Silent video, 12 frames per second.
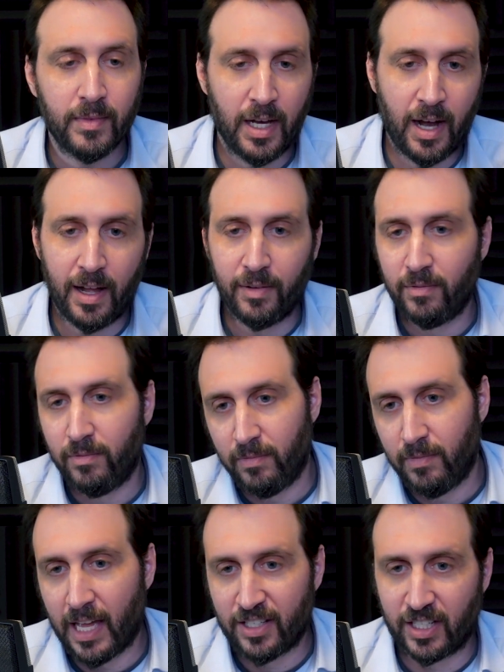
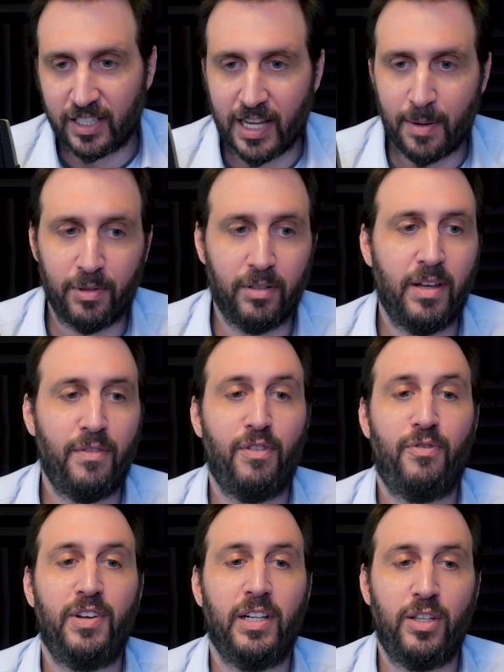as an example, if you
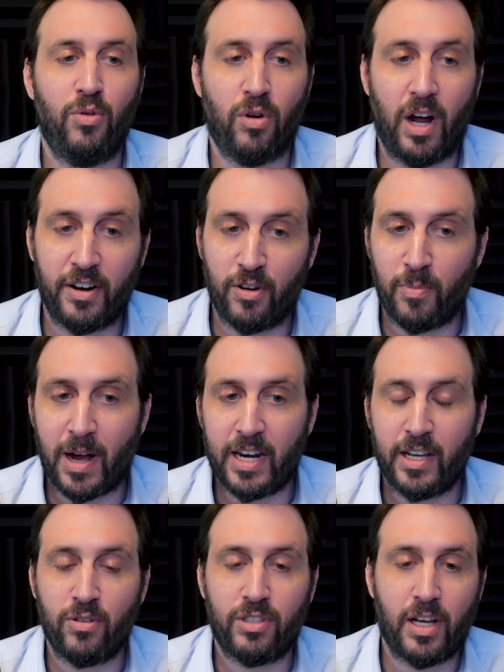feel you were
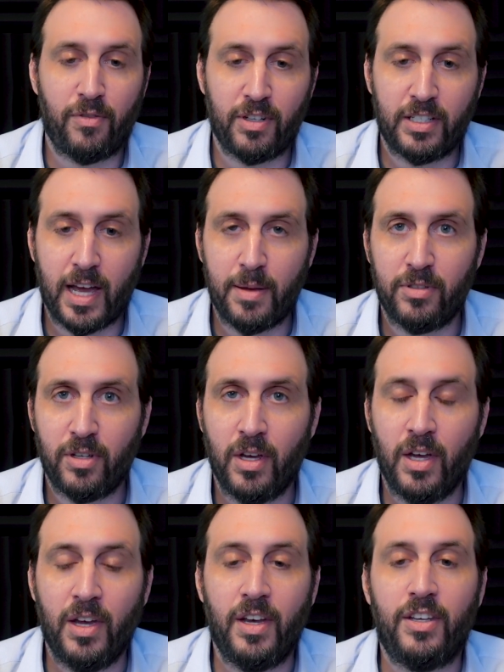undermining yourself at times,
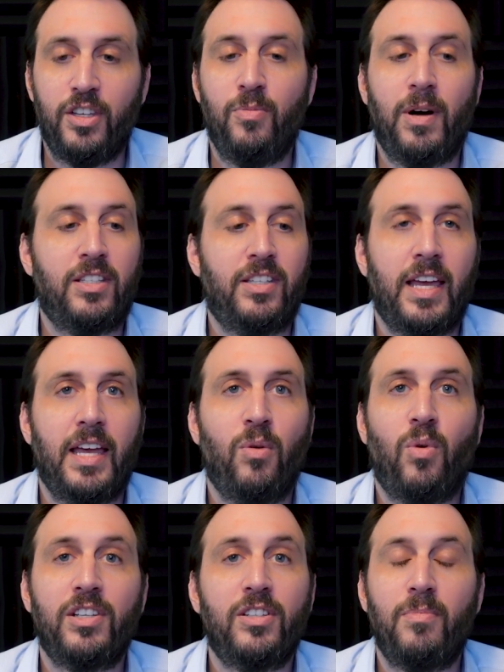you might say
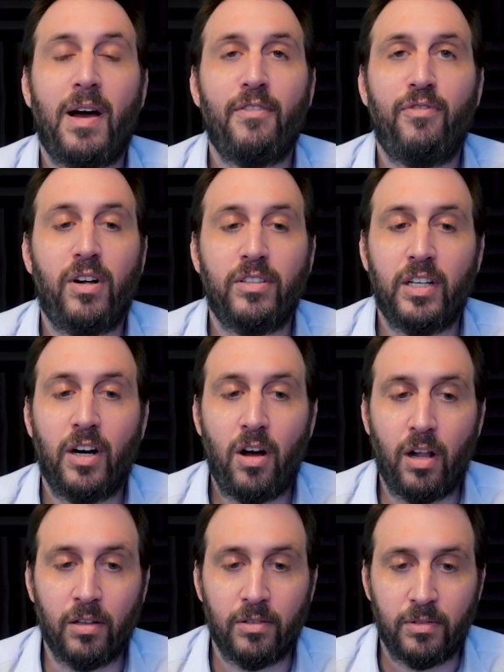it wasn't my fault at
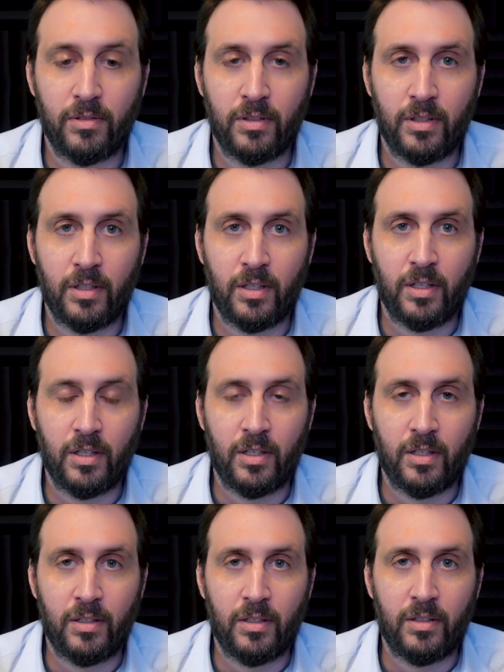all.
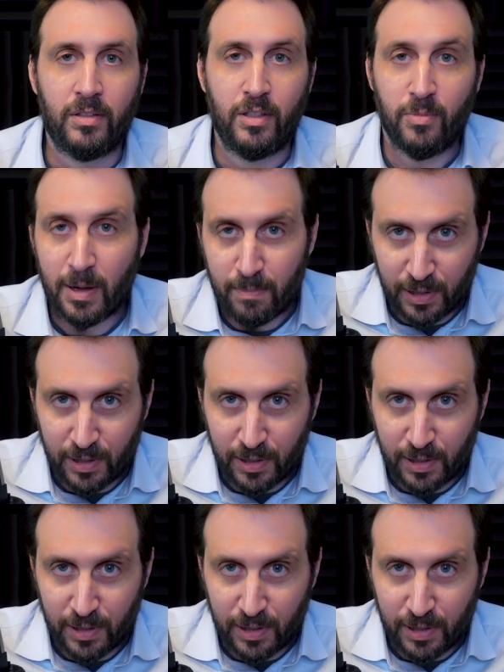You might